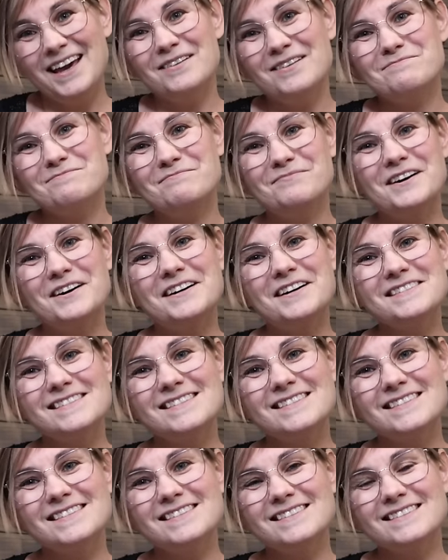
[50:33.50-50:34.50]
But
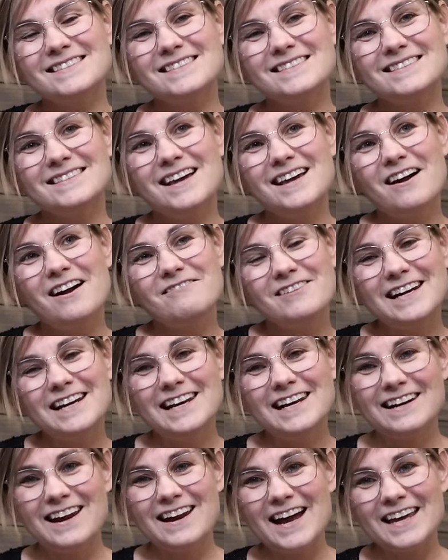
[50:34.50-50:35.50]
I really
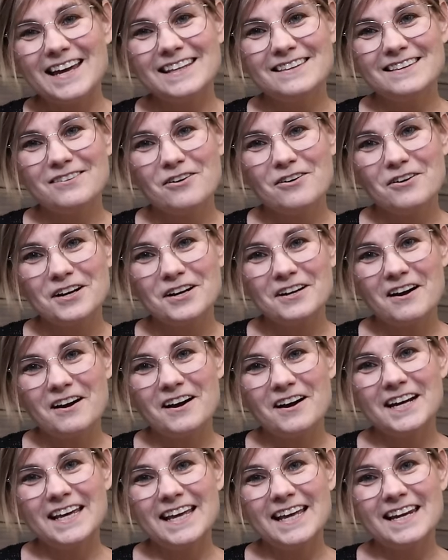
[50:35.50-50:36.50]
like the Corran
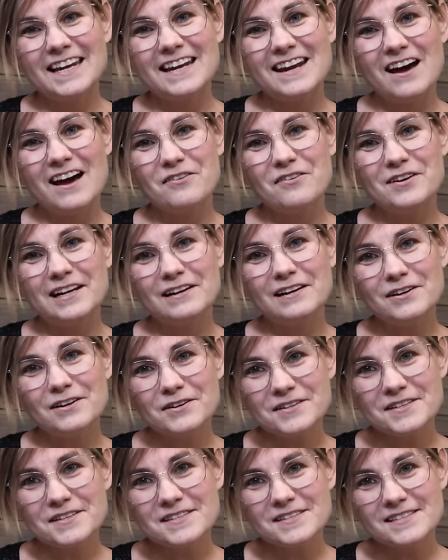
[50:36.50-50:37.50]
Cardigan and how it
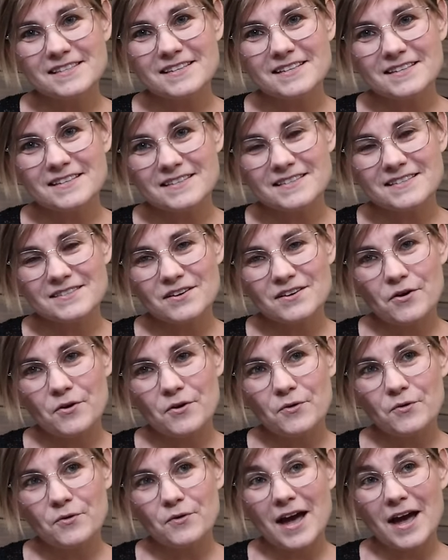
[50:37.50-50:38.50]
looks.
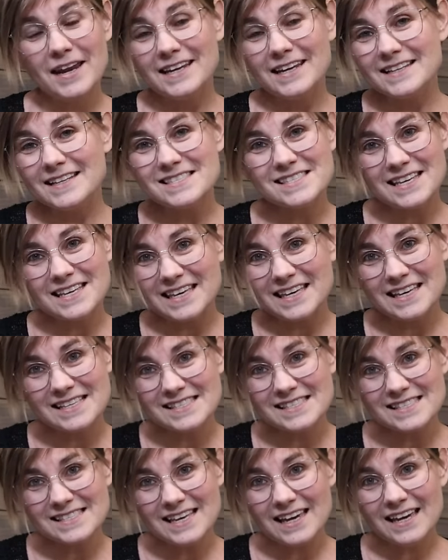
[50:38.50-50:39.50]
So, and it's
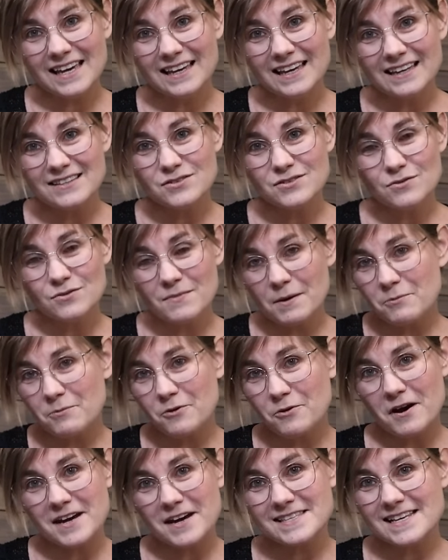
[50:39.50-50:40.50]
easy to
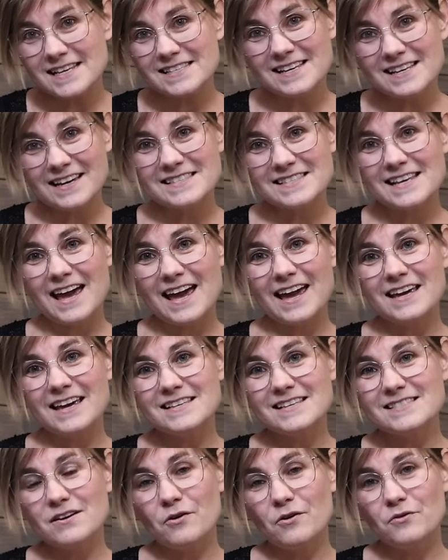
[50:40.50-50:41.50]
memorize, as I say,
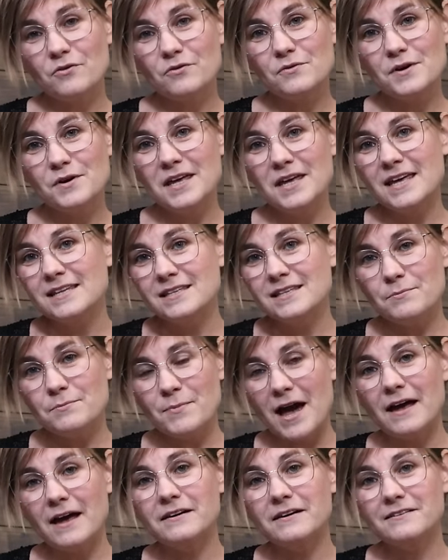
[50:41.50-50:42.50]
so the
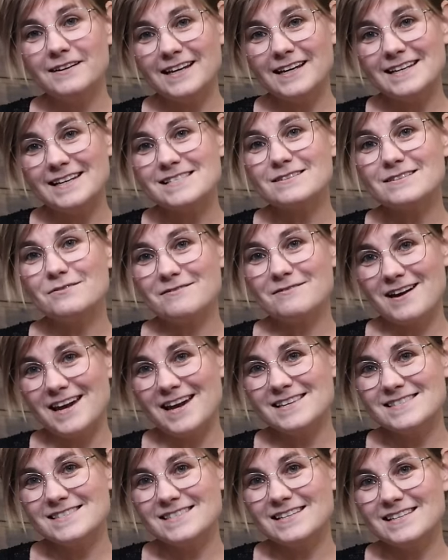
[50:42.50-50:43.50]
pattern is
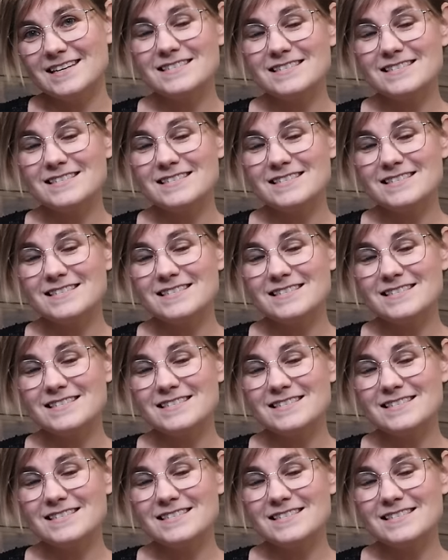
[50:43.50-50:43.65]
great. It's